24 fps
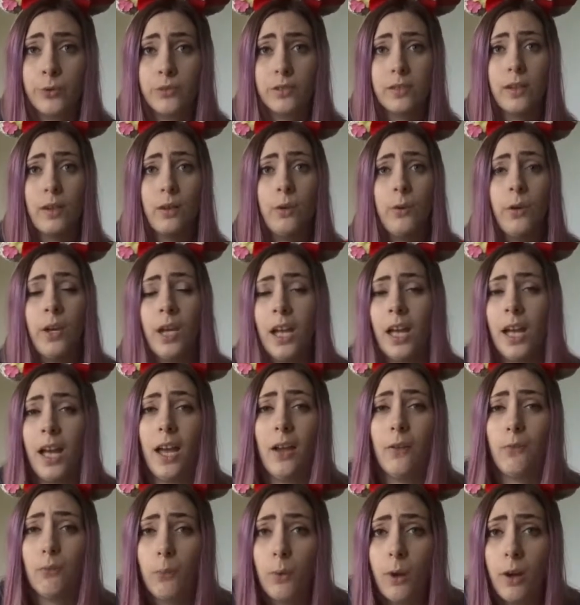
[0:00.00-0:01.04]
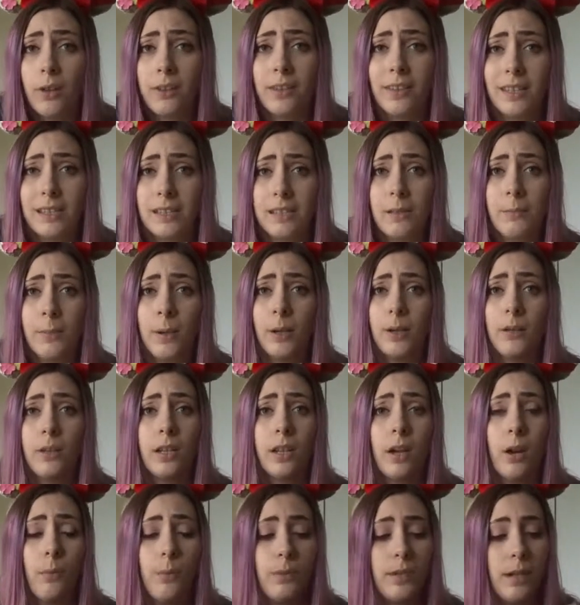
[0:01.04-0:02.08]
So if you are
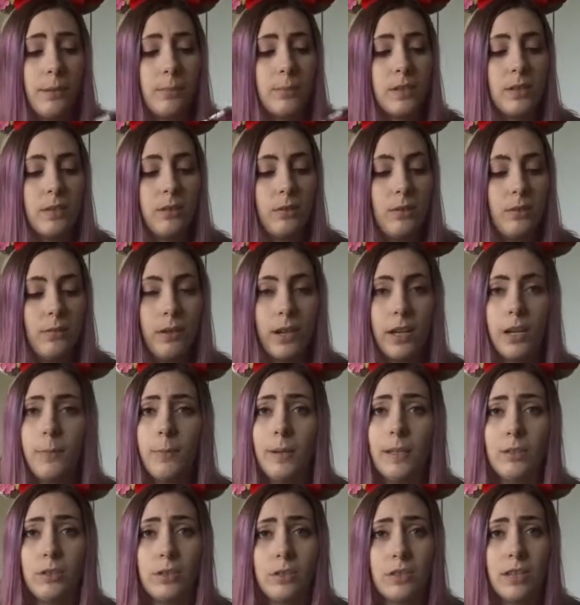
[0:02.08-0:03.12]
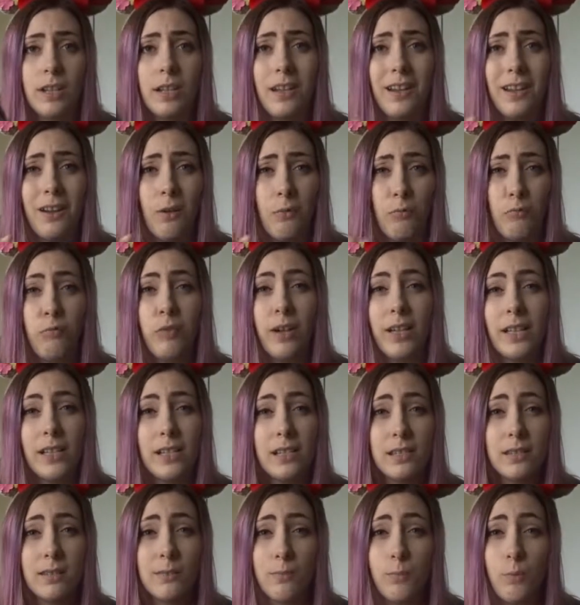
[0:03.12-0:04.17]
Disneylanding, I would absolutely recommend just taking a really
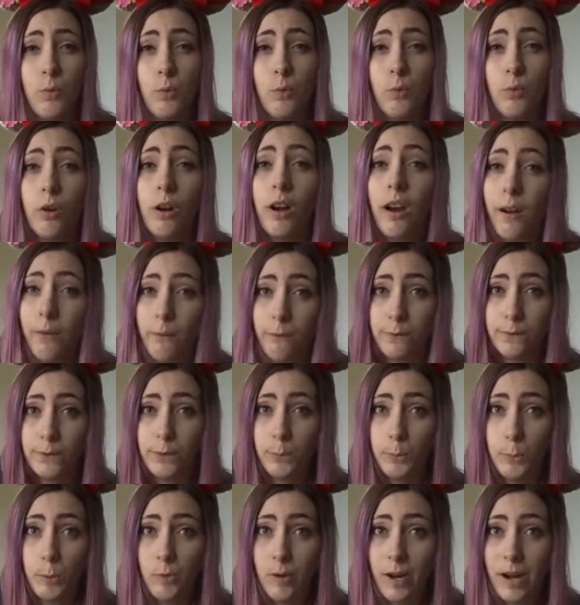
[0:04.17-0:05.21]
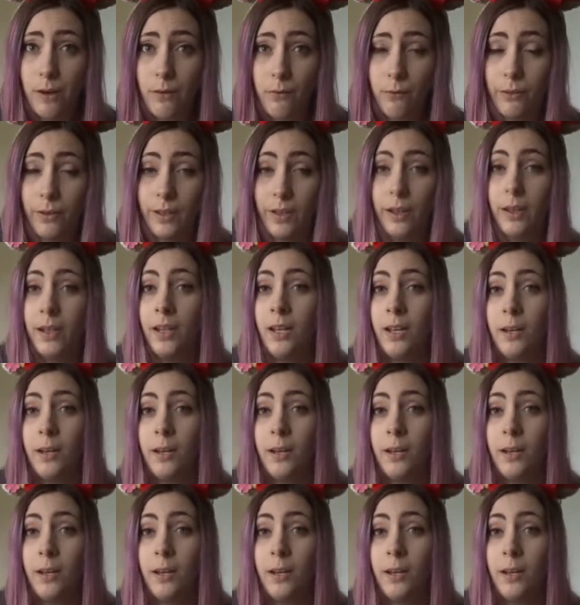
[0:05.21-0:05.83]
small, comfortable outfit,